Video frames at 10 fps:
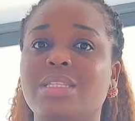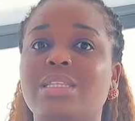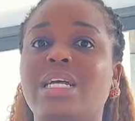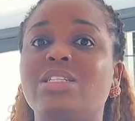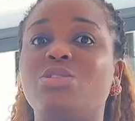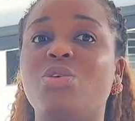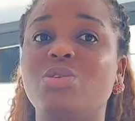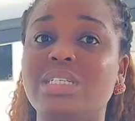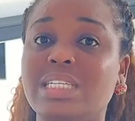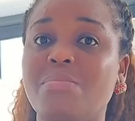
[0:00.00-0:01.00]
That is going
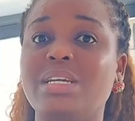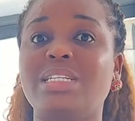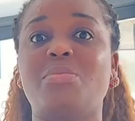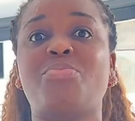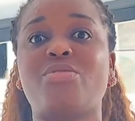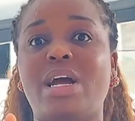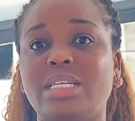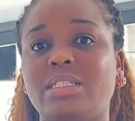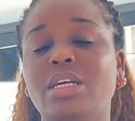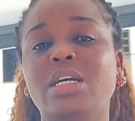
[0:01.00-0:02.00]
to determine the
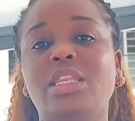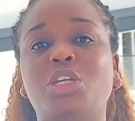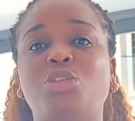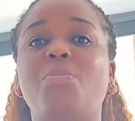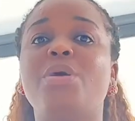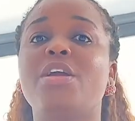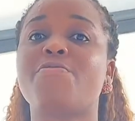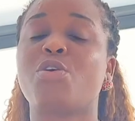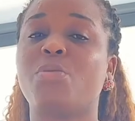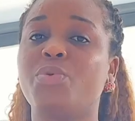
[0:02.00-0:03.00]
price that you're
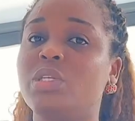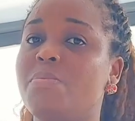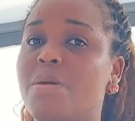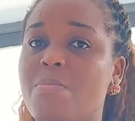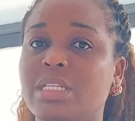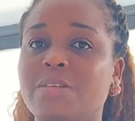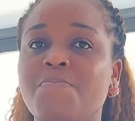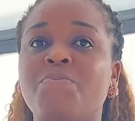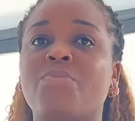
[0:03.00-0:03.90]
paying for your building permit.